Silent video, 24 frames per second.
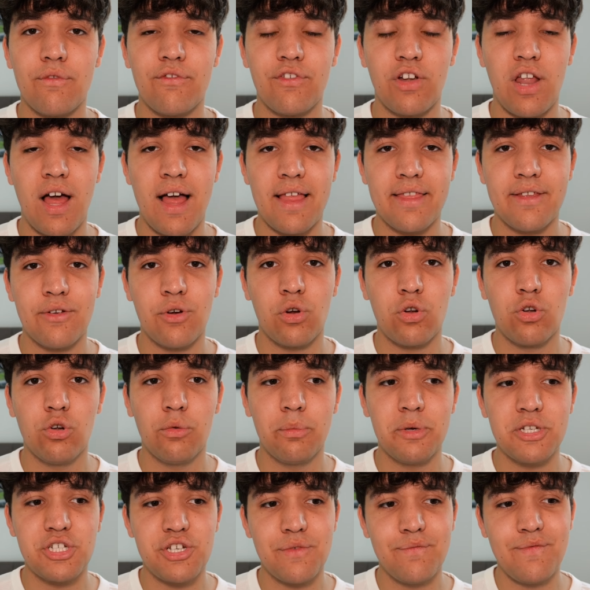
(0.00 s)
flight. They're a
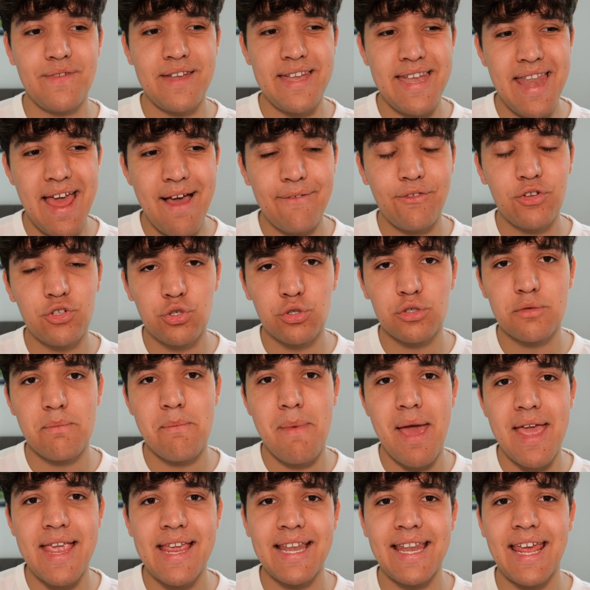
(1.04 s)
club which have never just
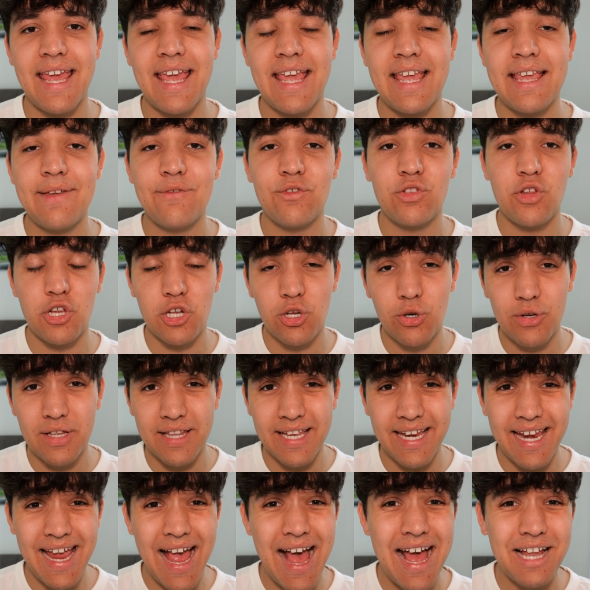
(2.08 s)
made it, even though you look at
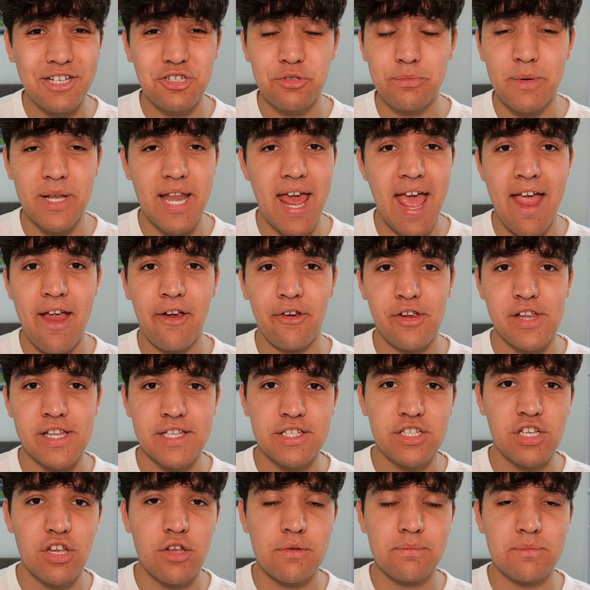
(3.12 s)
the catchment area
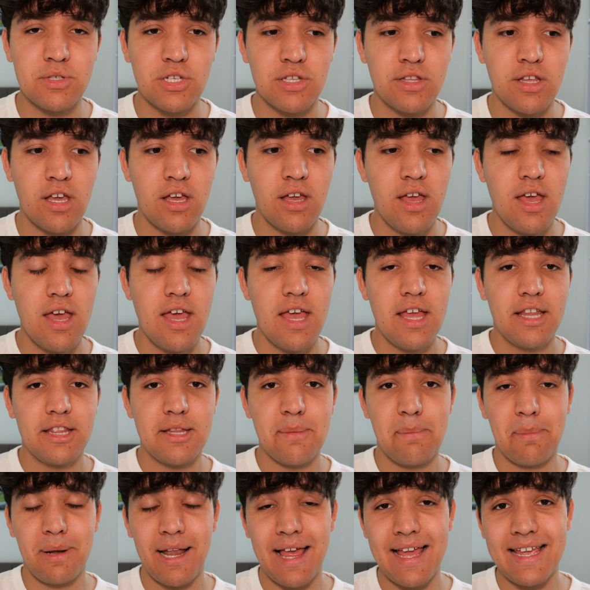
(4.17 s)
in terms of the
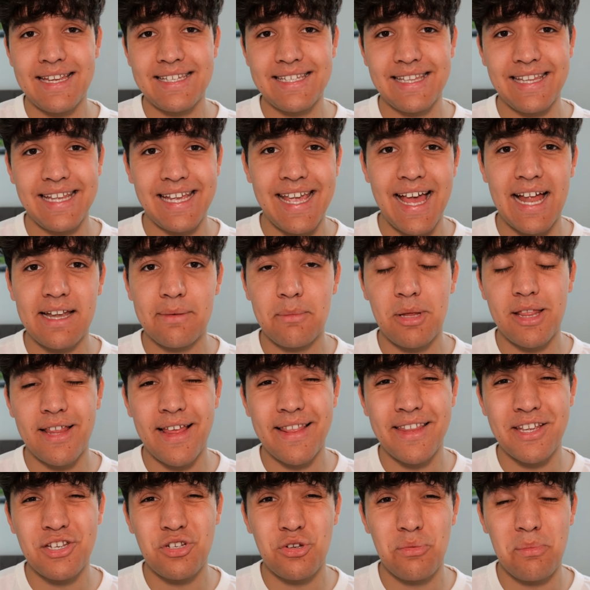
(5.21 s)
players in the academy
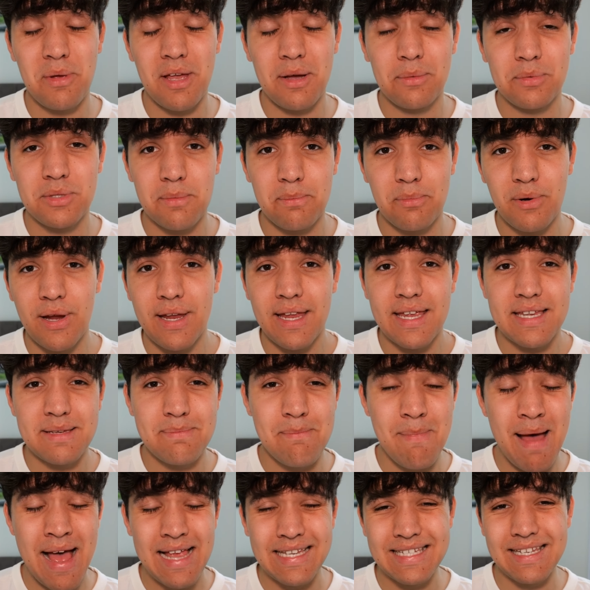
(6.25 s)
that they should be able to bring. It's
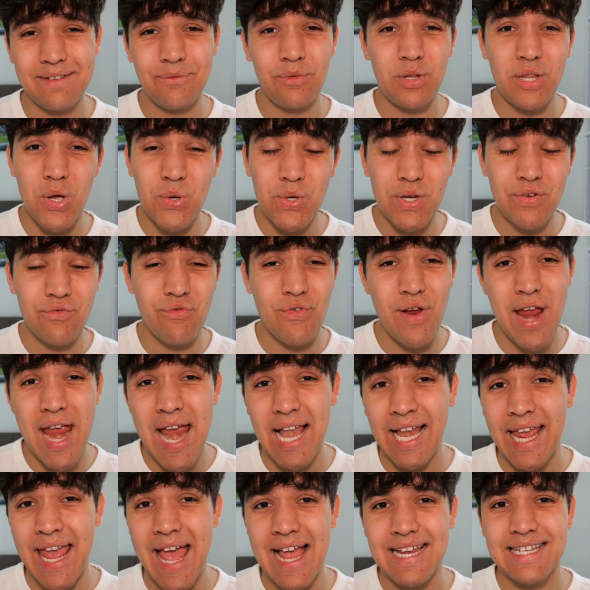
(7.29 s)
massive, with only
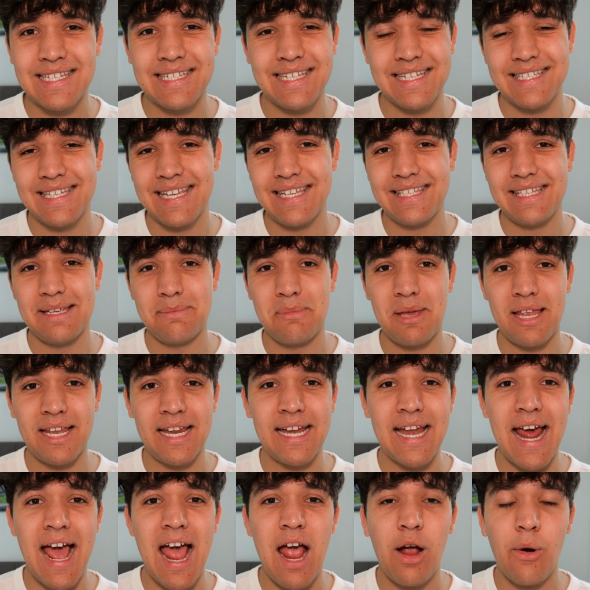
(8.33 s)
really Exeter City being
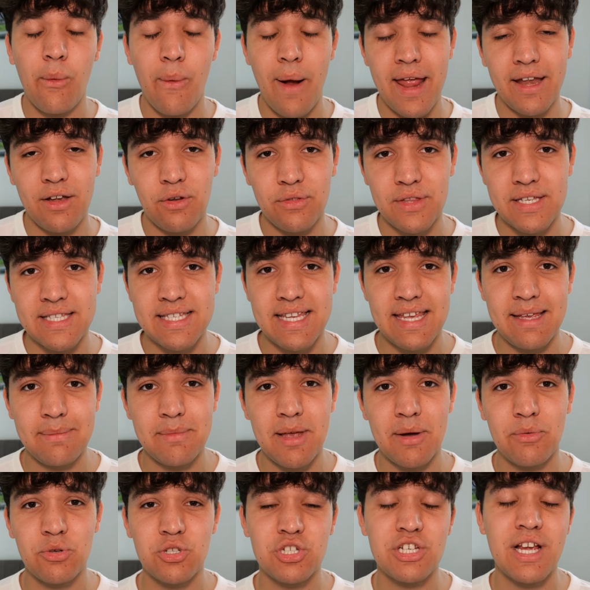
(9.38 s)
in our way, another team
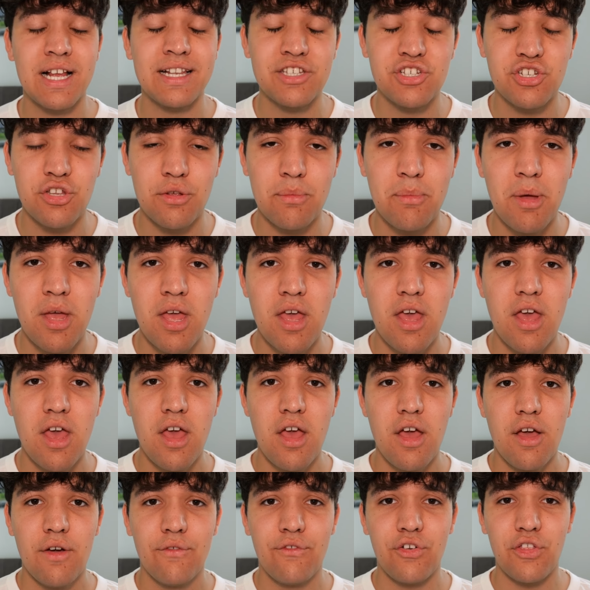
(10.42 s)
that would challenge them
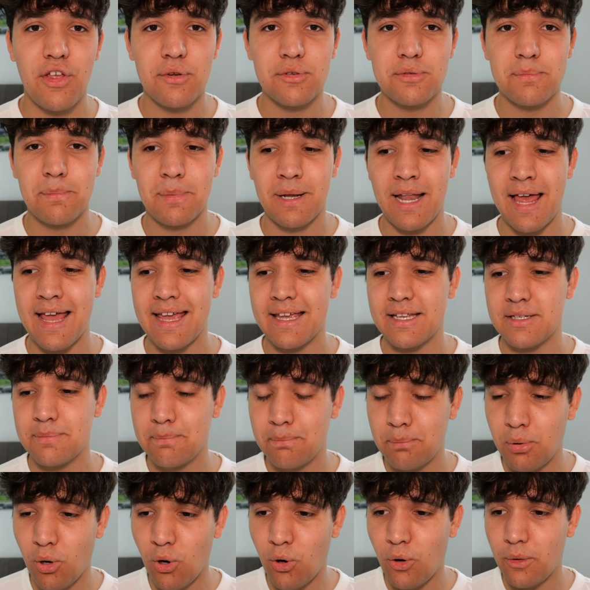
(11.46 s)
for those players.
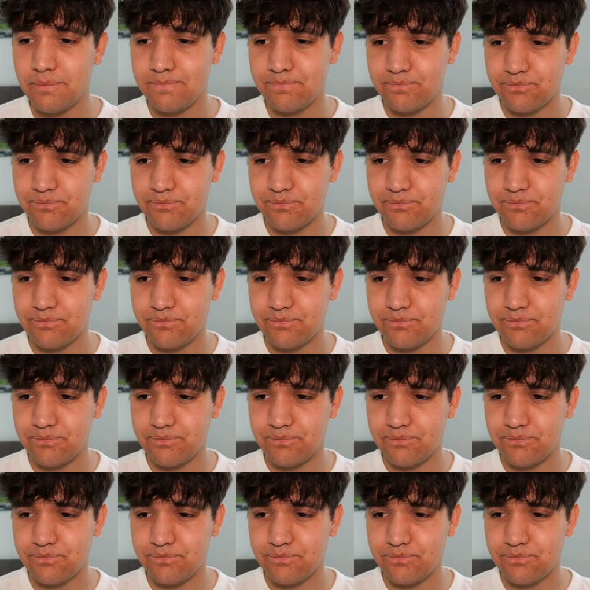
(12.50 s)
But